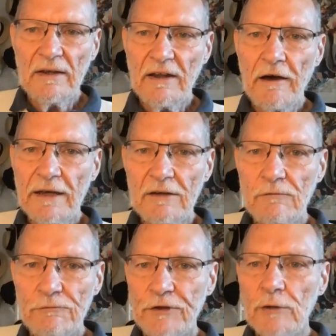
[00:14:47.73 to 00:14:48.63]
Now, in
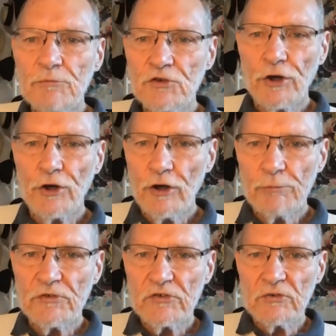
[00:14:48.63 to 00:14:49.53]
film
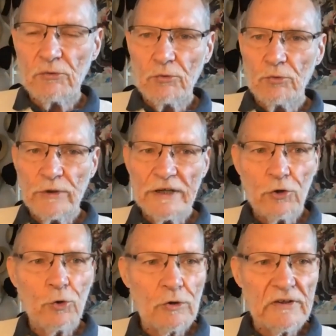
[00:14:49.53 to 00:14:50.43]
terms, we
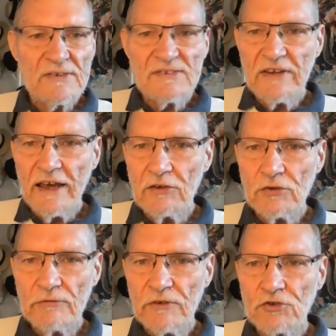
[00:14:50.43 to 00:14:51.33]
call this
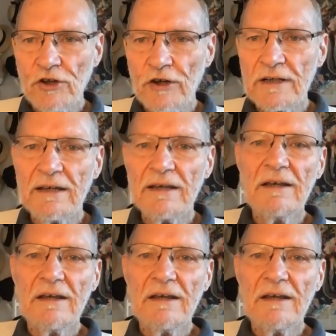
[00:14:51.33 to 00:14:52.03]
stage of the journey